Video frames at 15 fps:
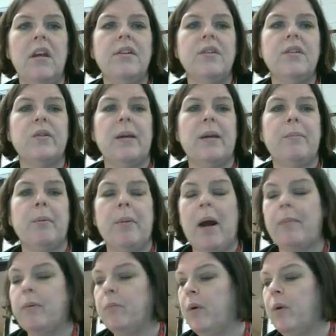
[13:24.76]
So sample
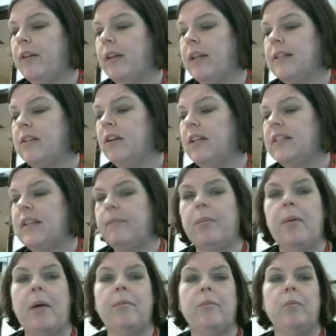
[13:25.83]
problem one, let's look at sample
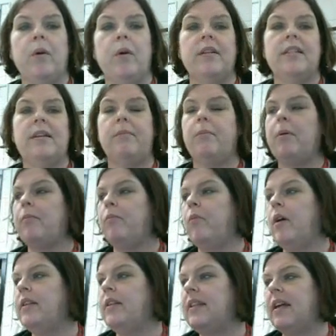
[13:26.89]
problem one. Sample problem
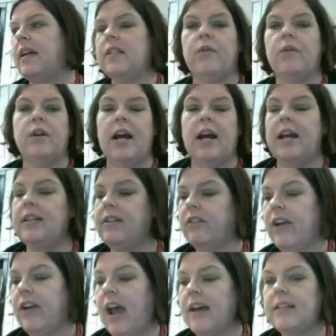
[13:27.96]
one says for an
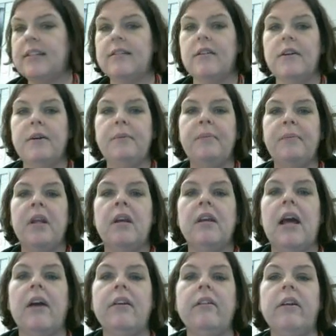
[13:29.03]
ideal gas,
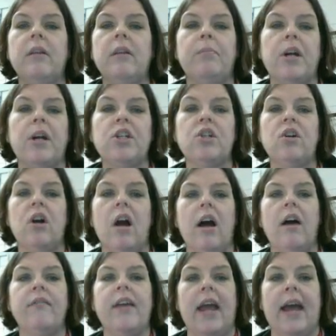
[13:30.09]
calculate the pressure
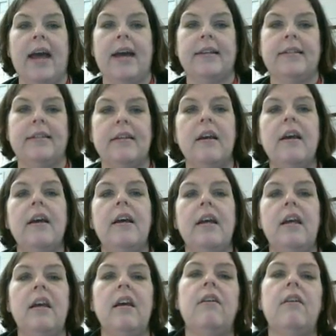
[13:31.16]
of gas
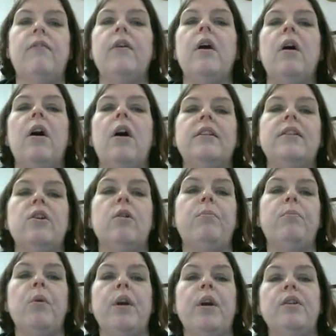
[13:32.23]
if a
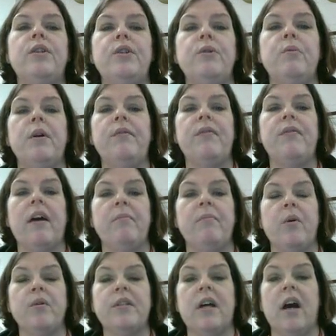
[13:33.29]
0.215
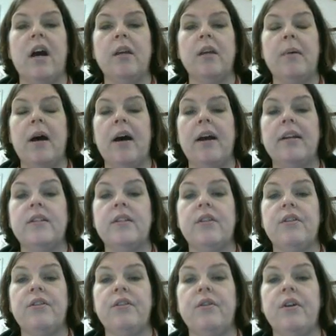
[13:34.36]
moles occupies
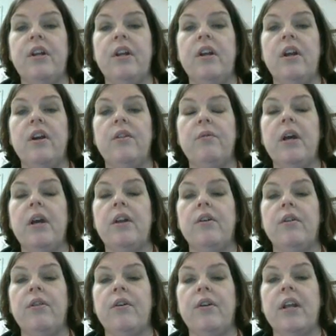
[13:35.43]
30,
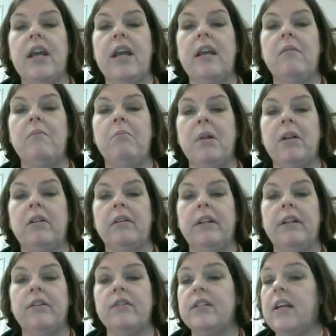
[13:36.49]
338
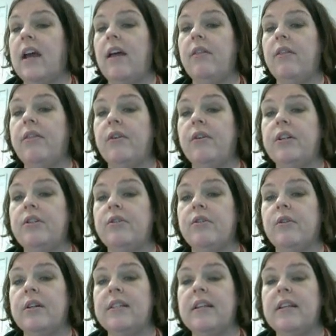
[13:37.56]
milliliters at 32
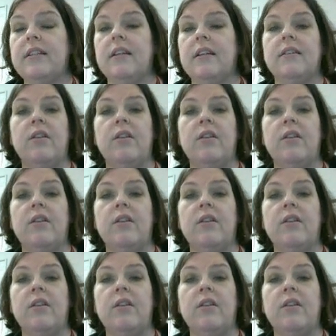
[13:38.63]
degrees Celsius.